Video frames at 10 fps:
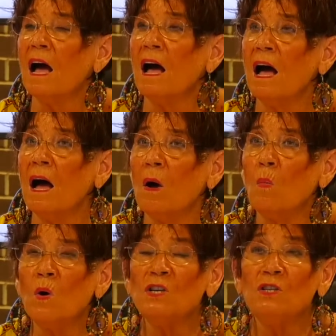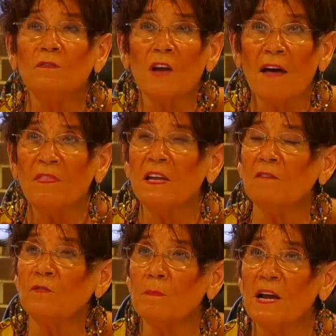once you've got the
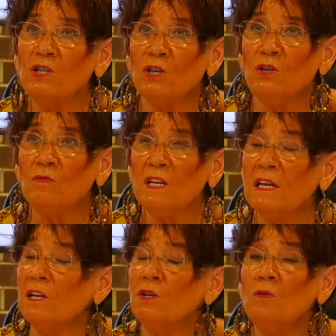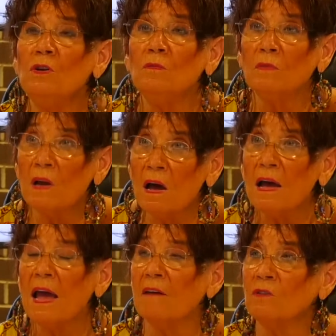information you need, you do
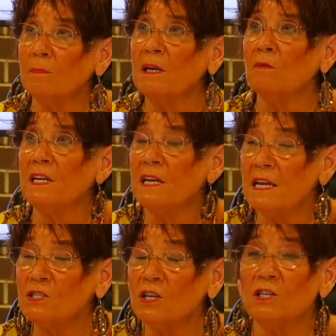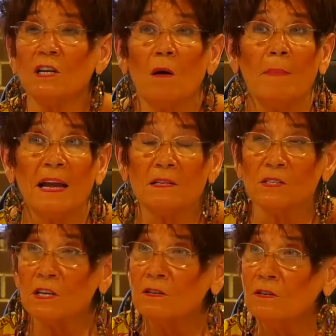not have to be retested to go back to
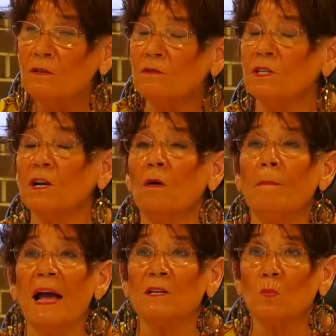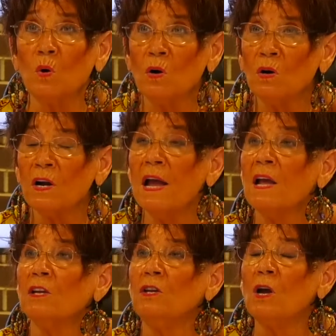school, to go back to work.
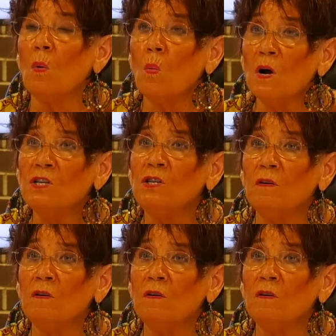Once